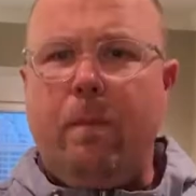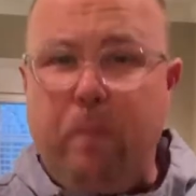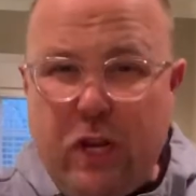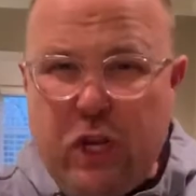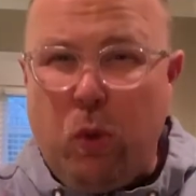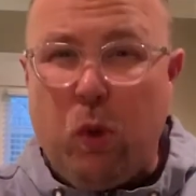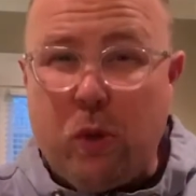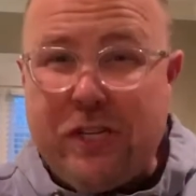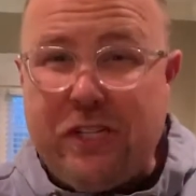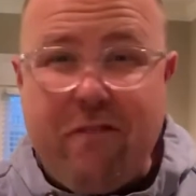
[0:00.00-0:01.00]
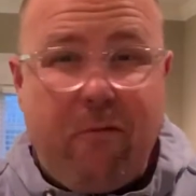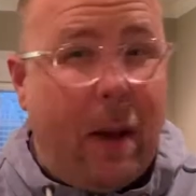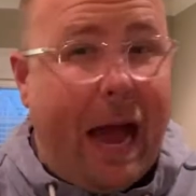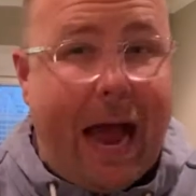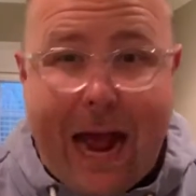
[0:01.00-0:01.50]
But you will receive
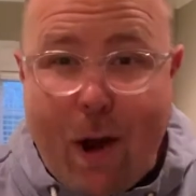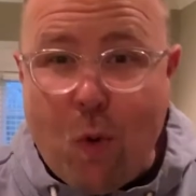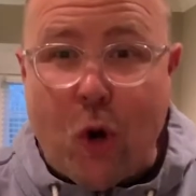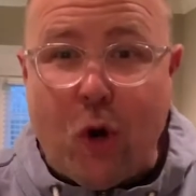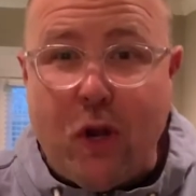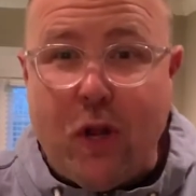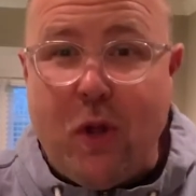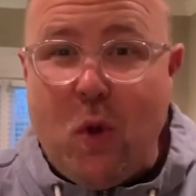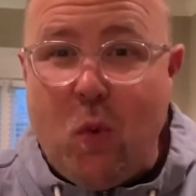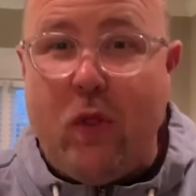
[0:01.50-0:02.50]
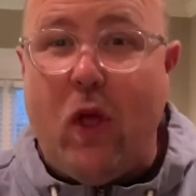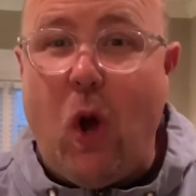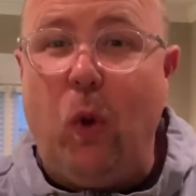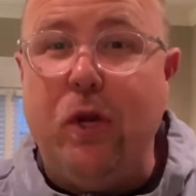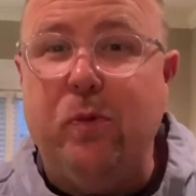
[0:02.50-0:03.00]
power when the
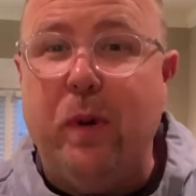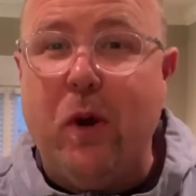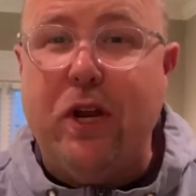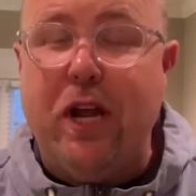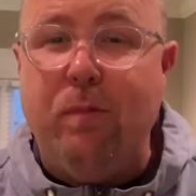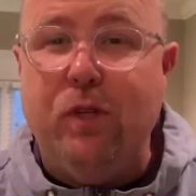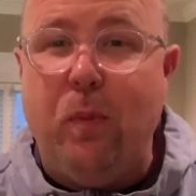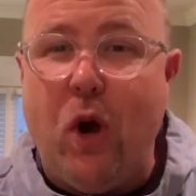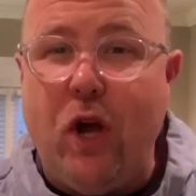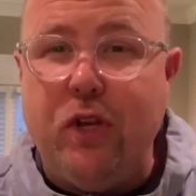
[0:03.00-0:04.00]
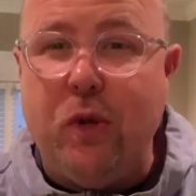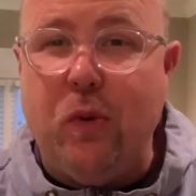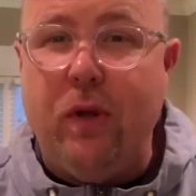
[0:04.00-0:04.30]
Holy Spirit comes upon you